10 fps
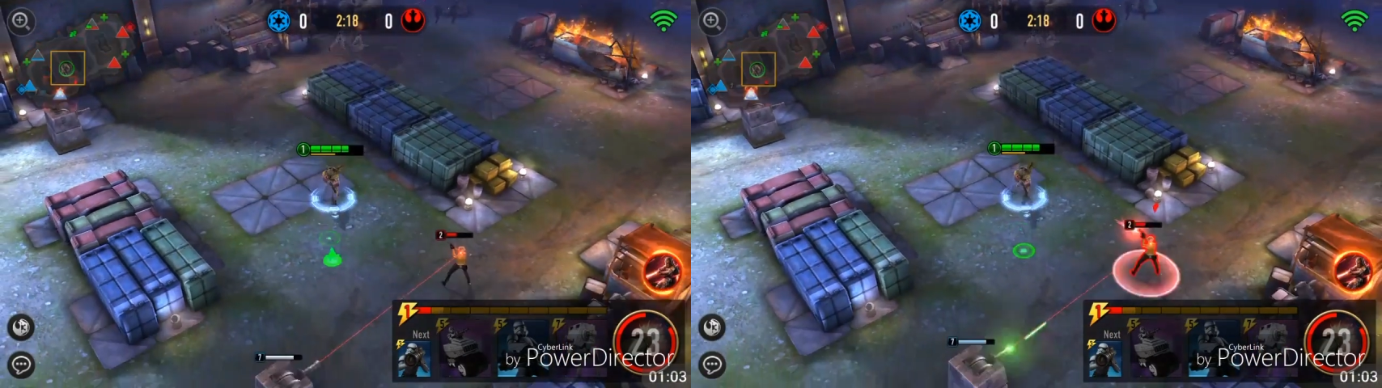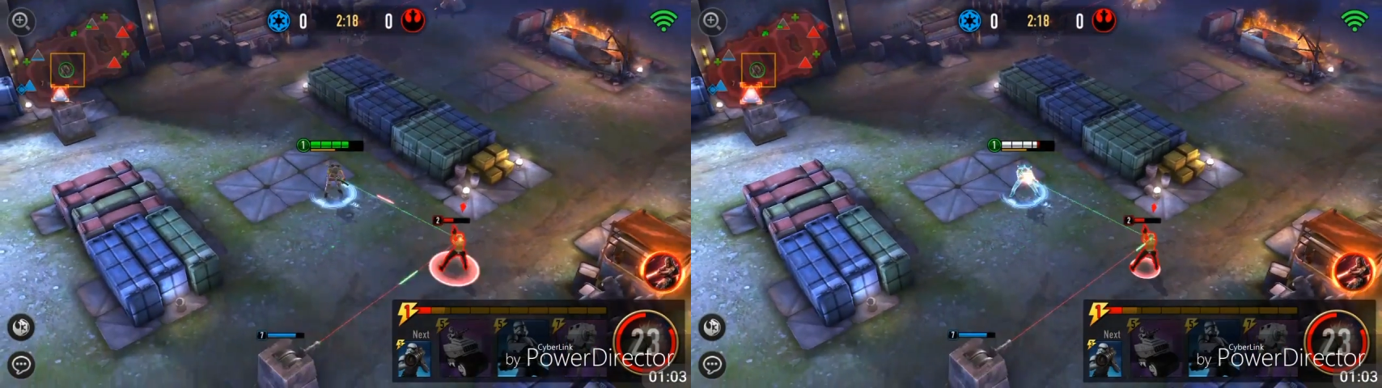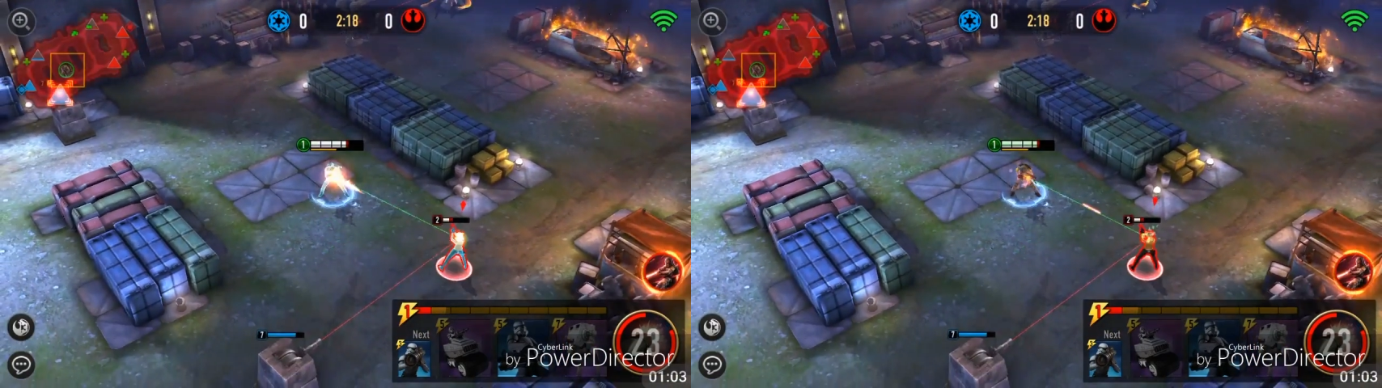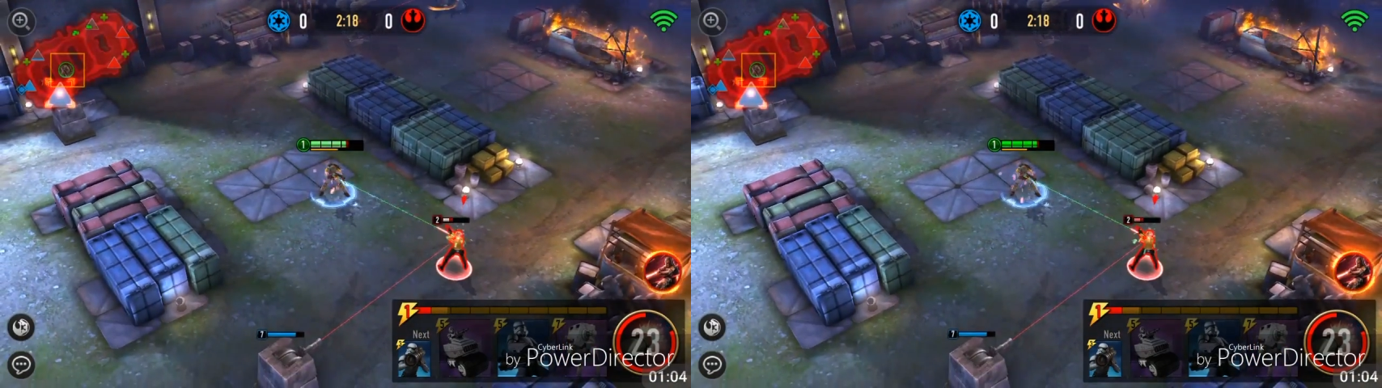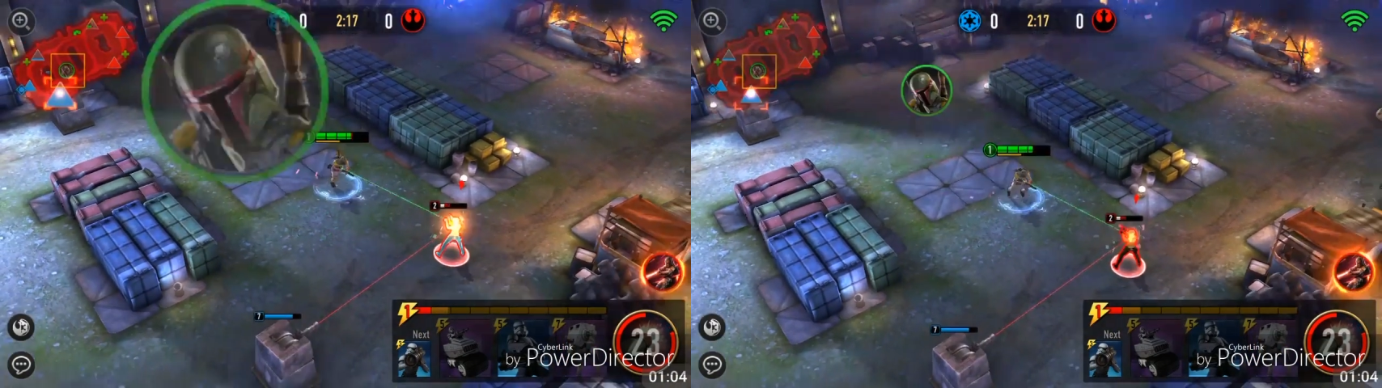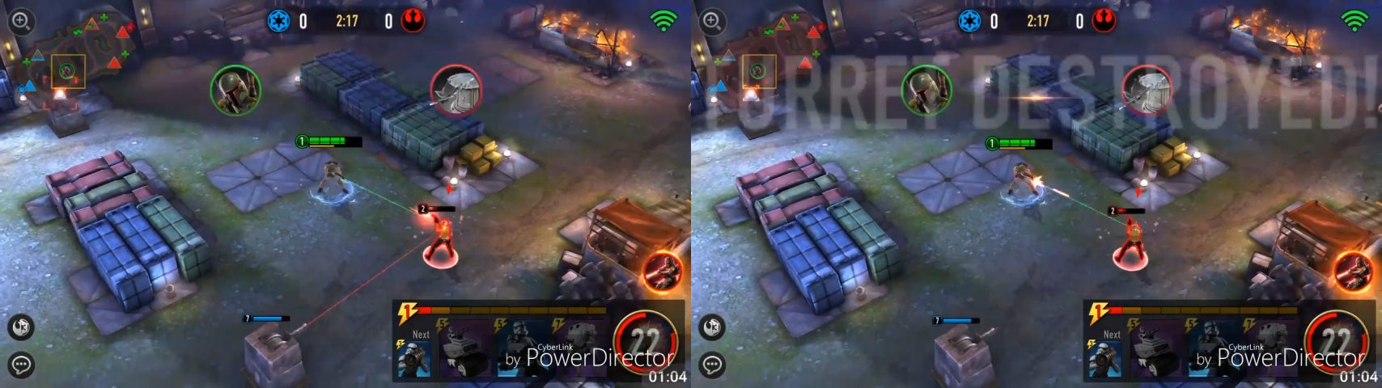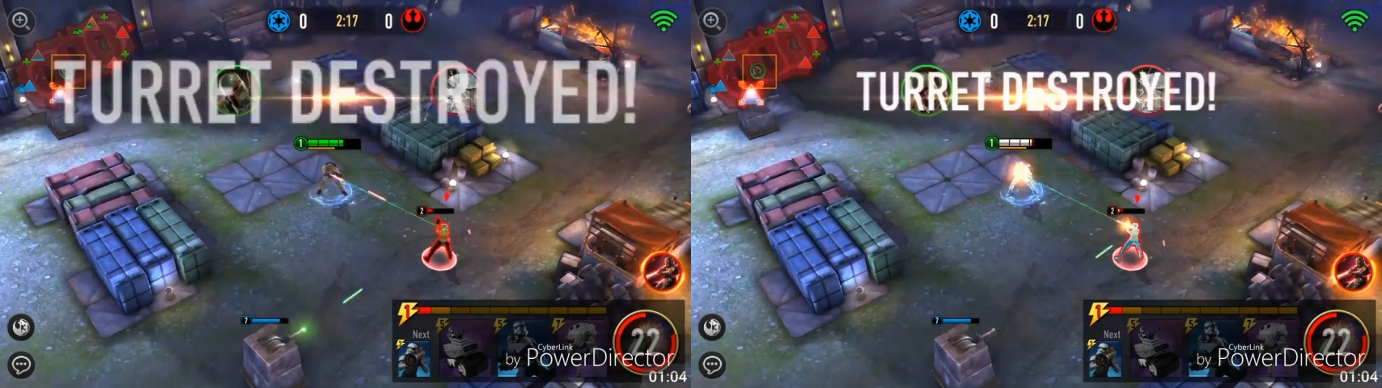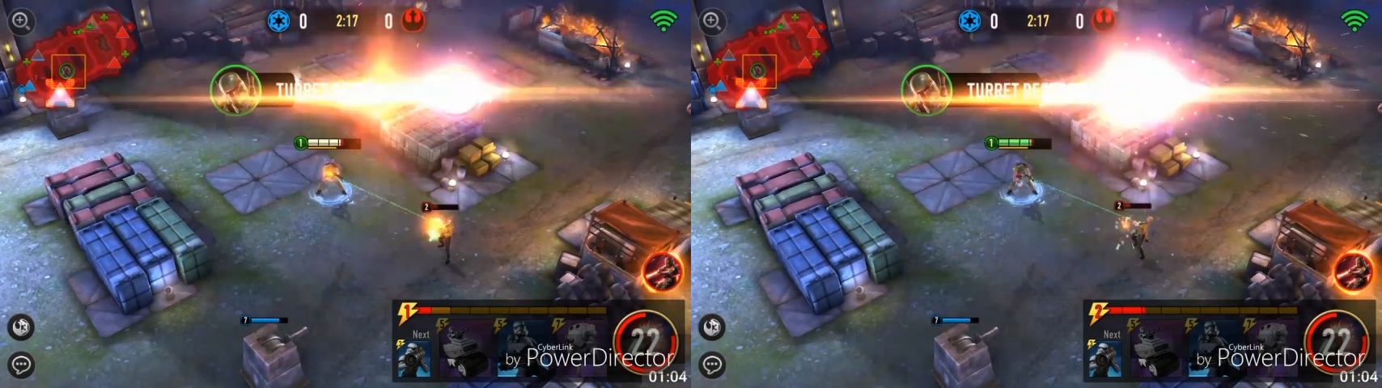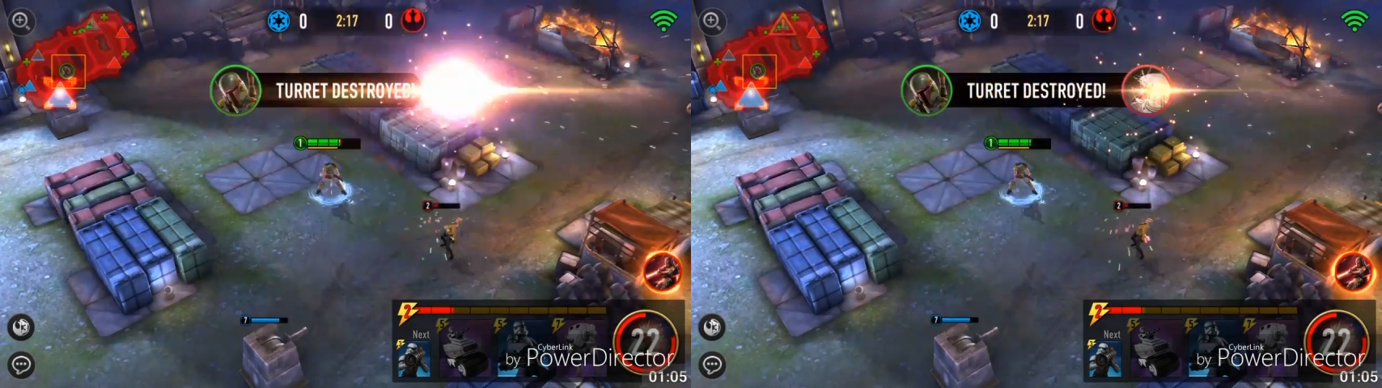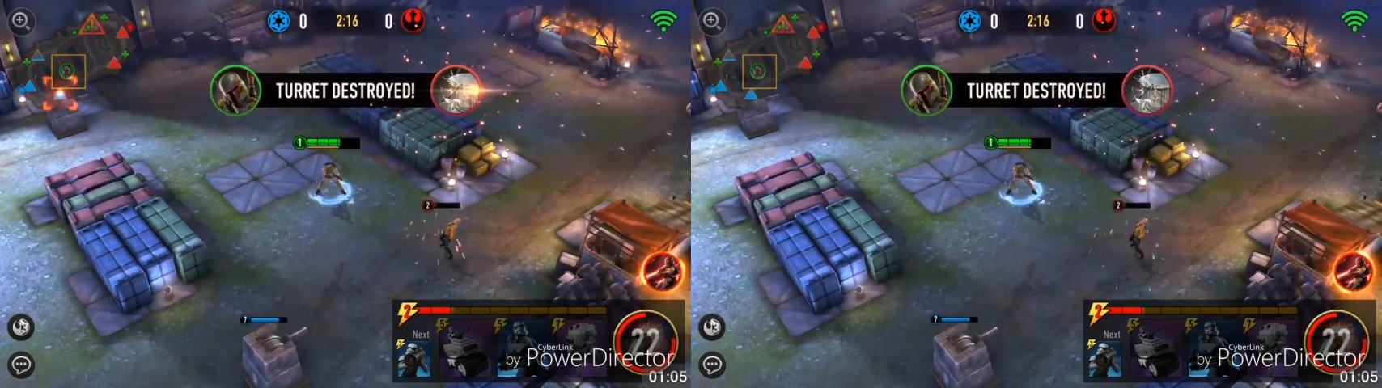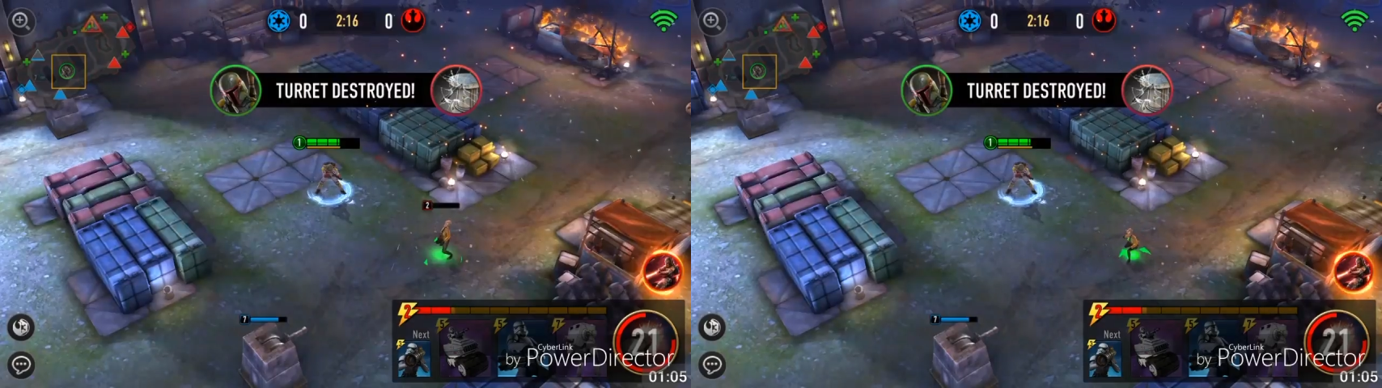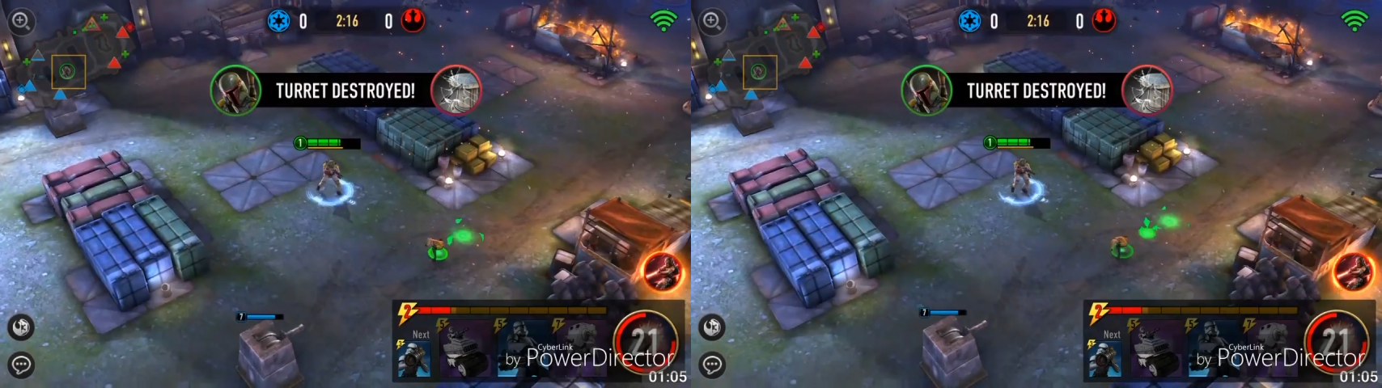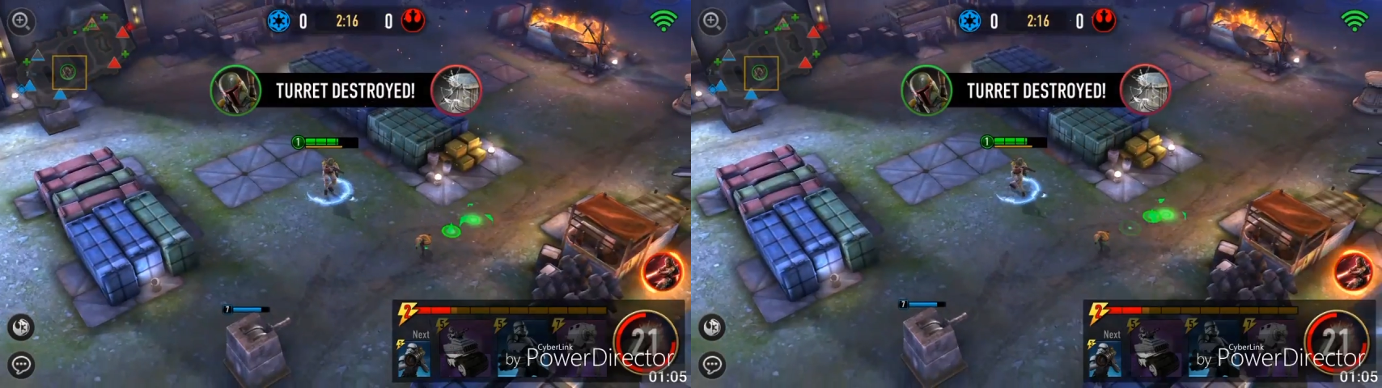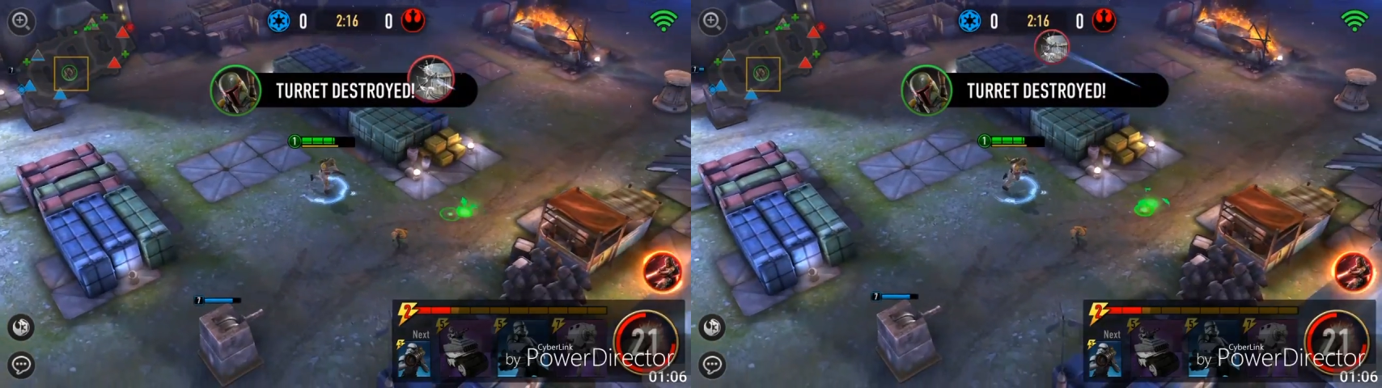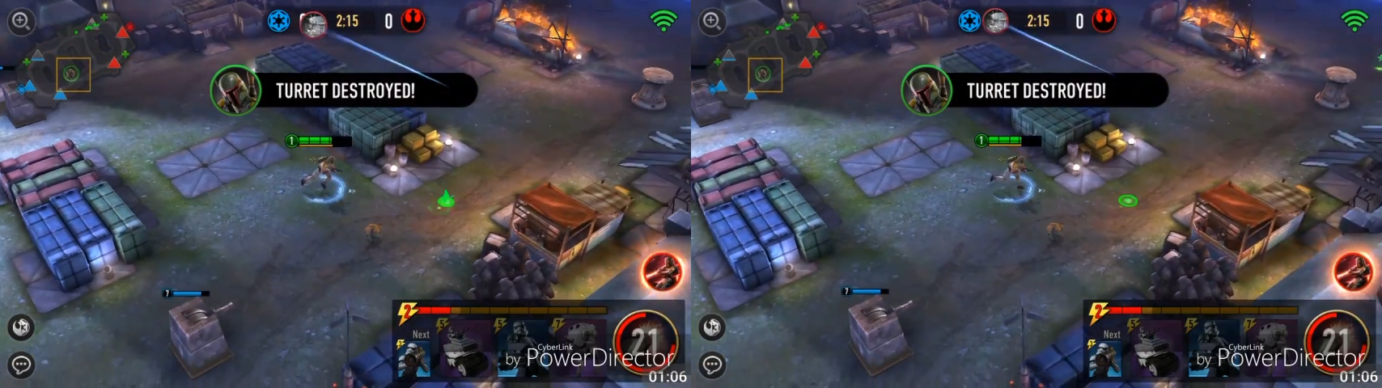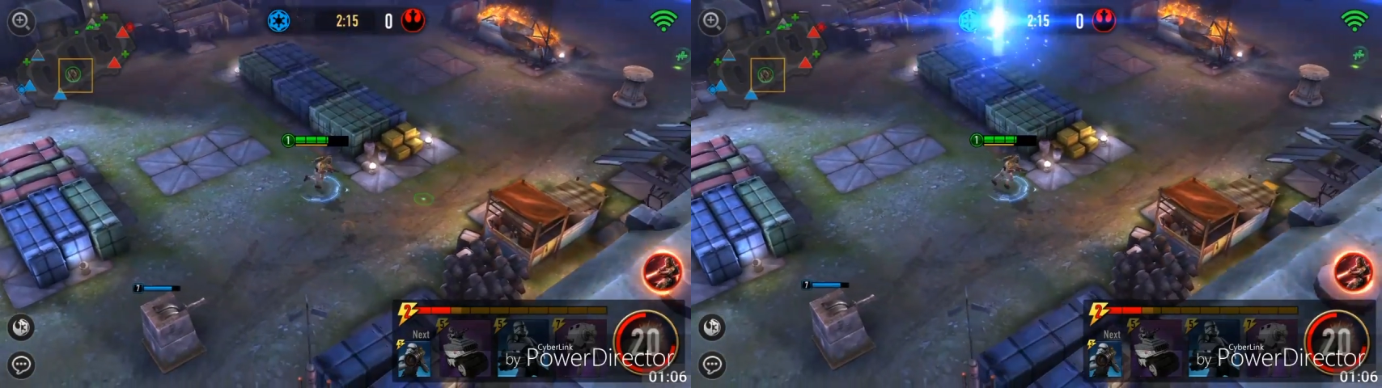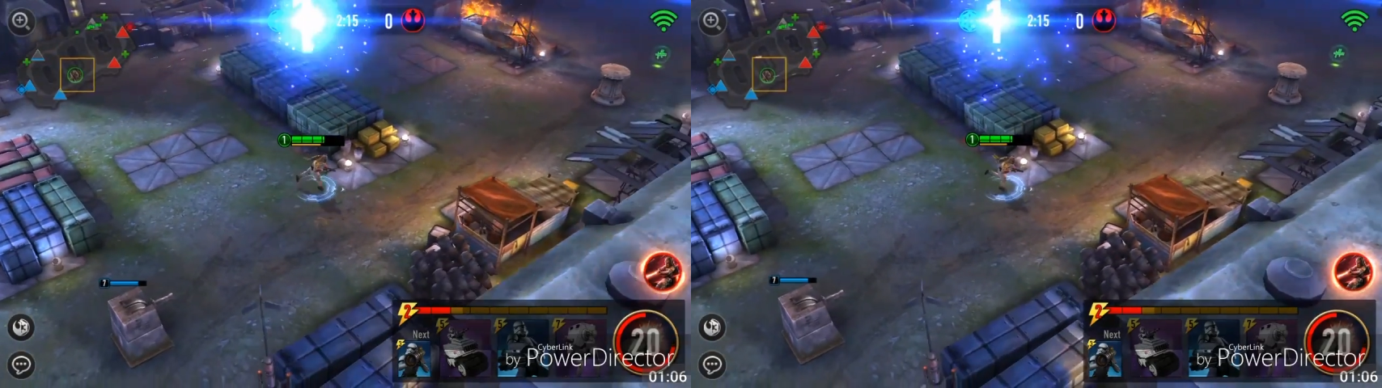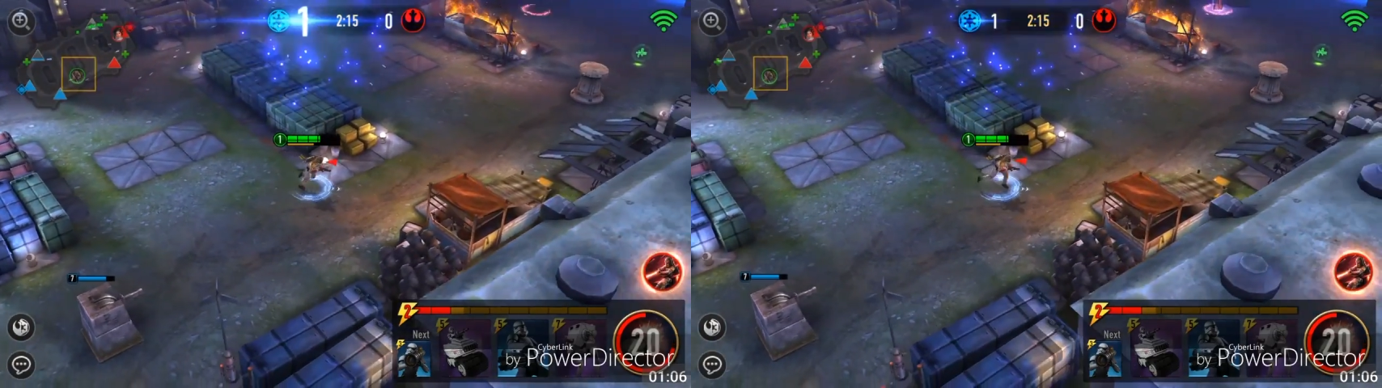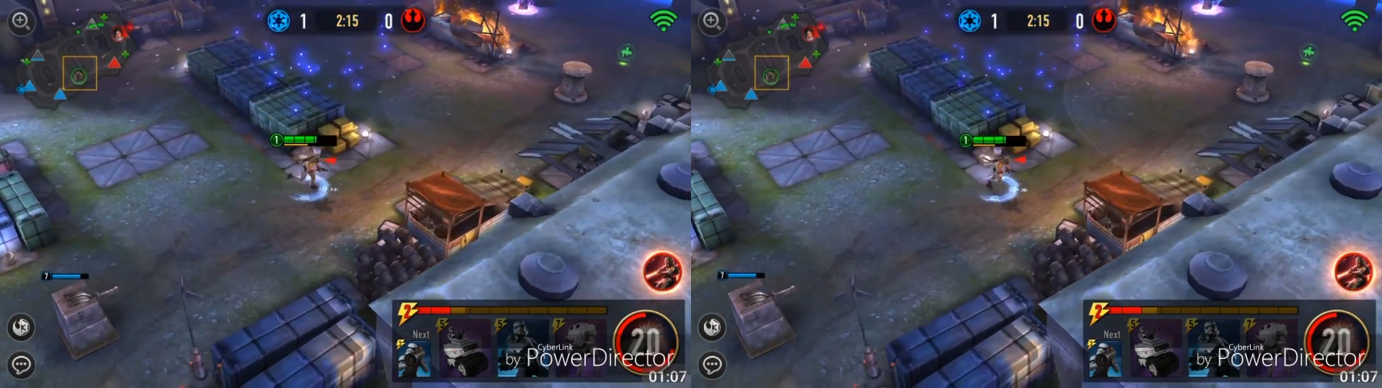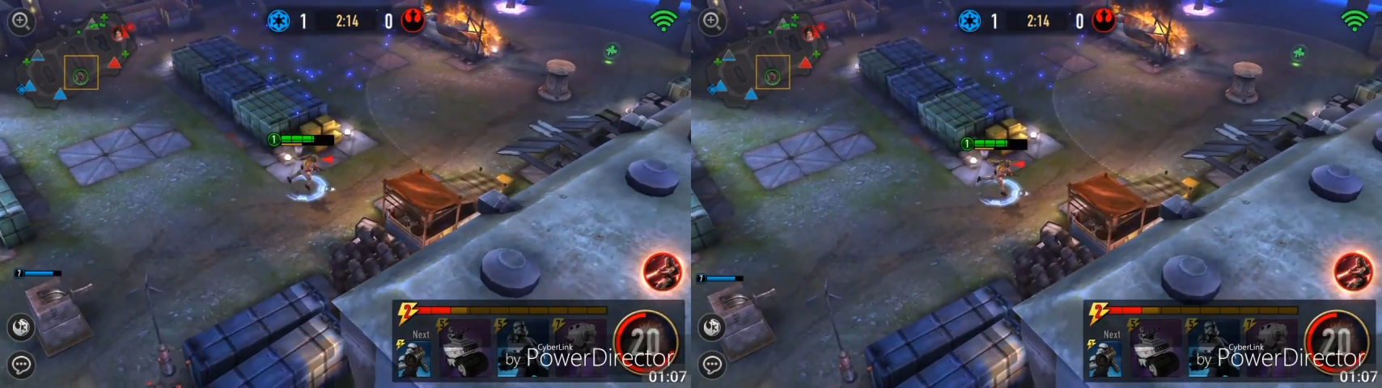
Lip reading: [unreadable: no face in view]